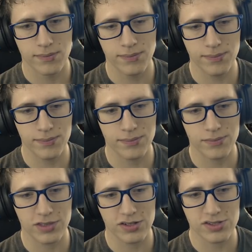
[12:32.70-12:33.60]

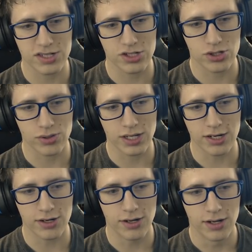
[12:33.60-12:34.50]
Hmm, there's an issue
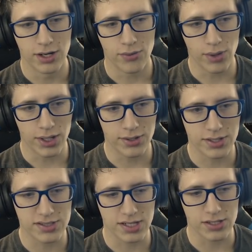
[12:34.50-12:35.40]
here. Water
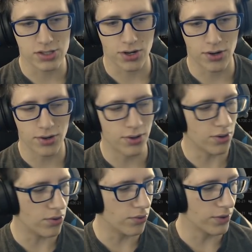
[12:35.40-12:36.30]
doesn't turn
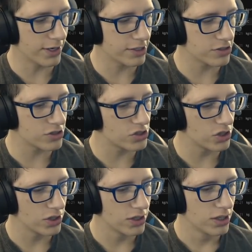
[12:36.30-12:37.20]
orange.
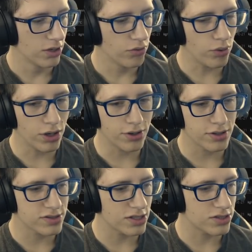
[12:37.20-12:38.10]
Water
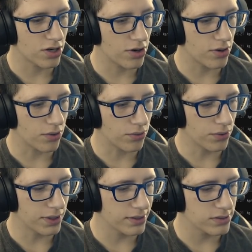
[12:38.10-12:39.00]
doesn't turn
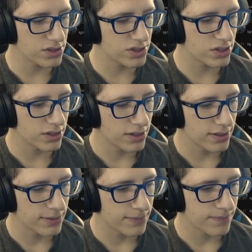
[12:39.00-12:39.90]
orange.
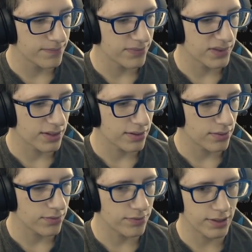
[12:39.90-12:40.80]

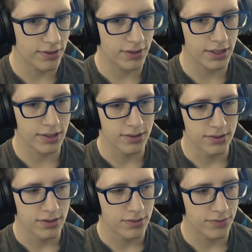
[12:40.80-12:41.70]
Very,
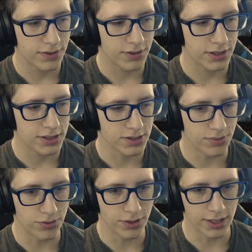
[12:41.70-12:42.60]
very
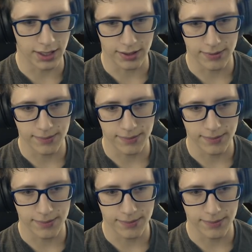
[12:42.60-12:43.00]
disappointing.